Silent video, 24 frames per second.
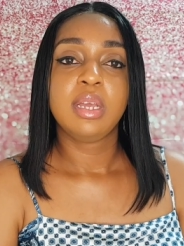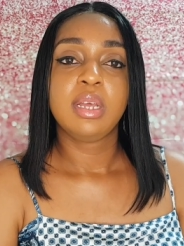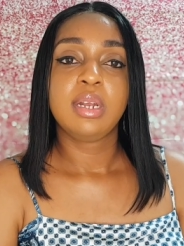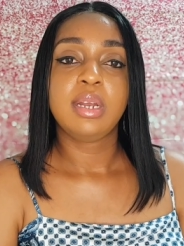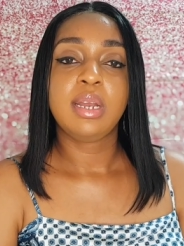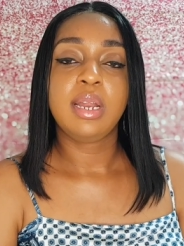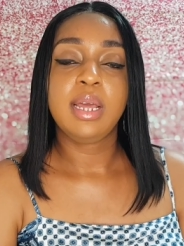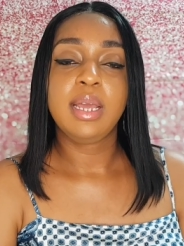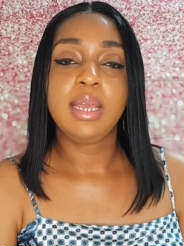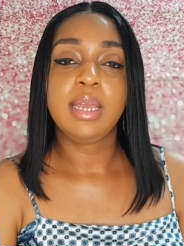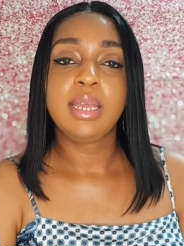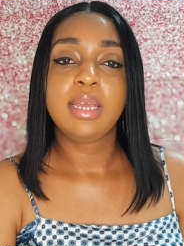
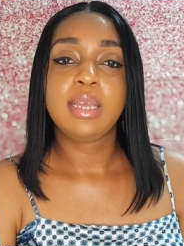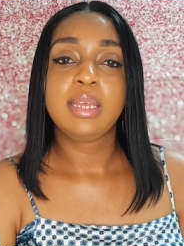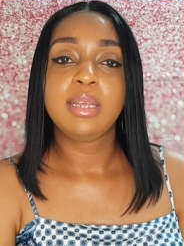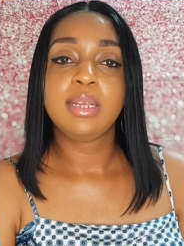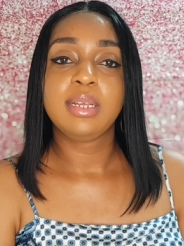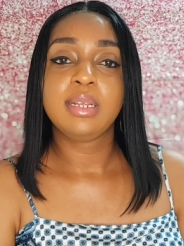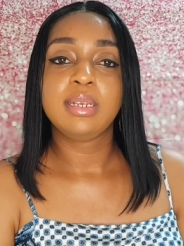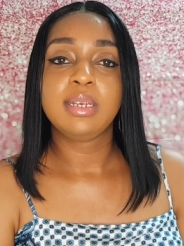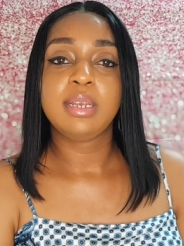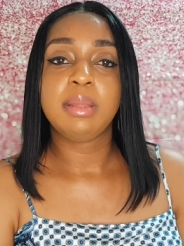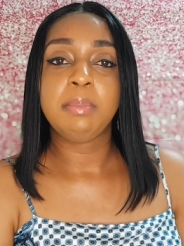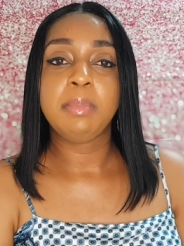like
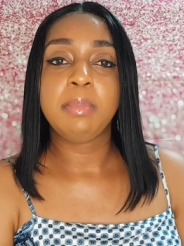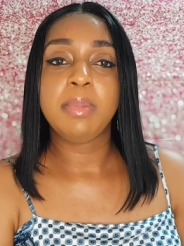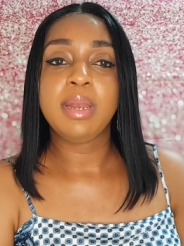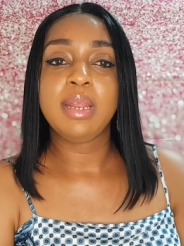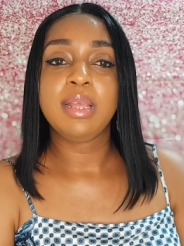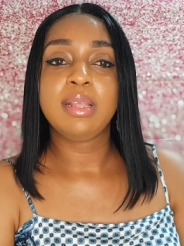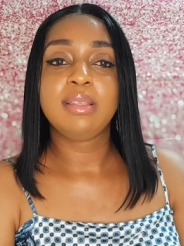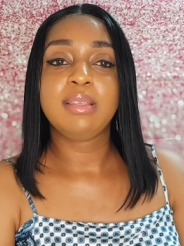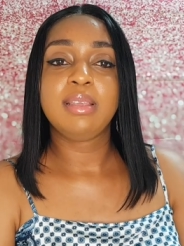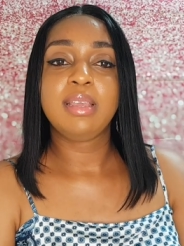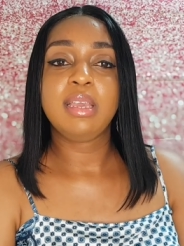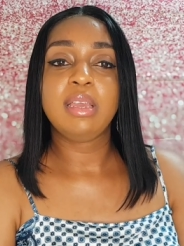the
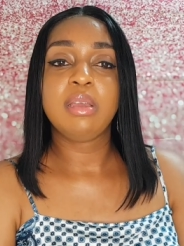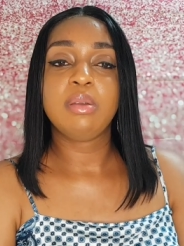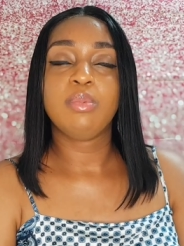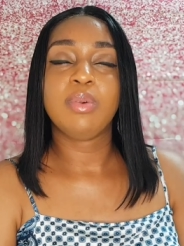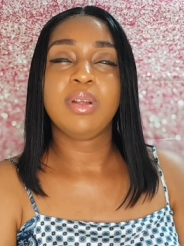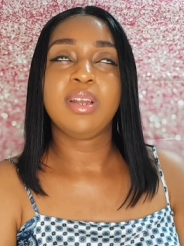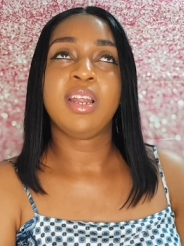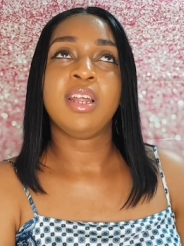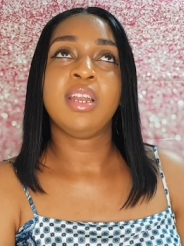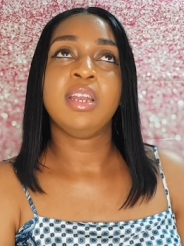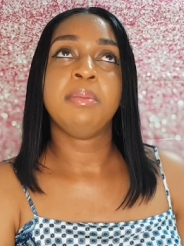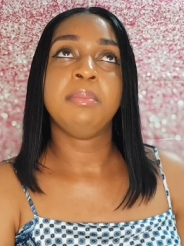minute he well
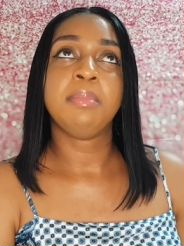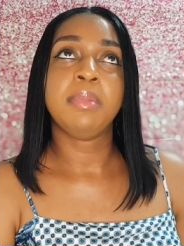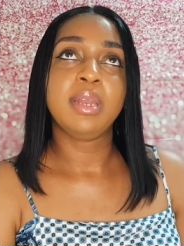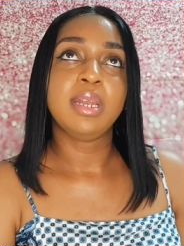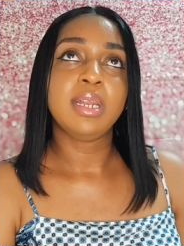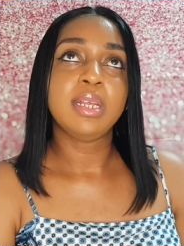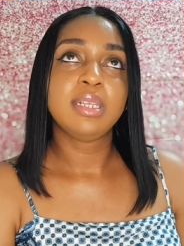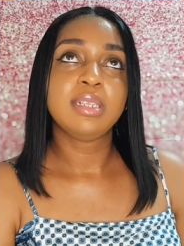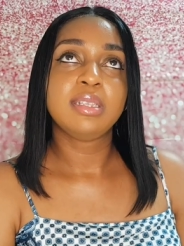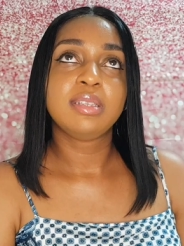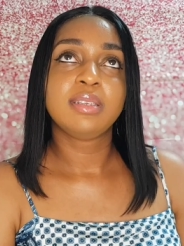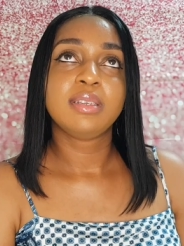not the
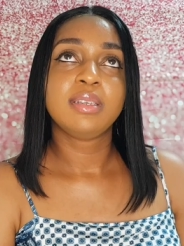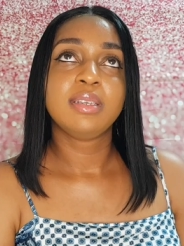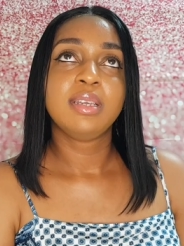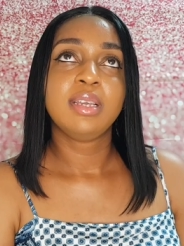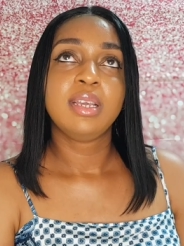minute,